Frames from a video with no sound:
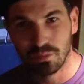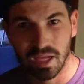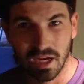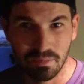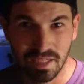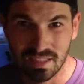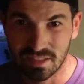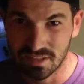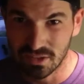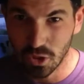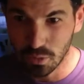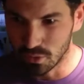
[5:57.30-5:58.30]
me how to make this
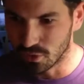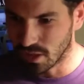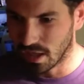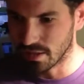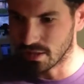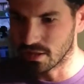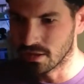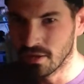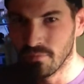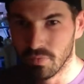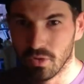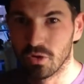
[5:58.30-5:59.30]
adobo, kind of
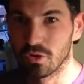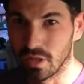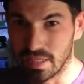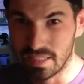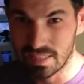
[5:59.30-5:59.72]
her like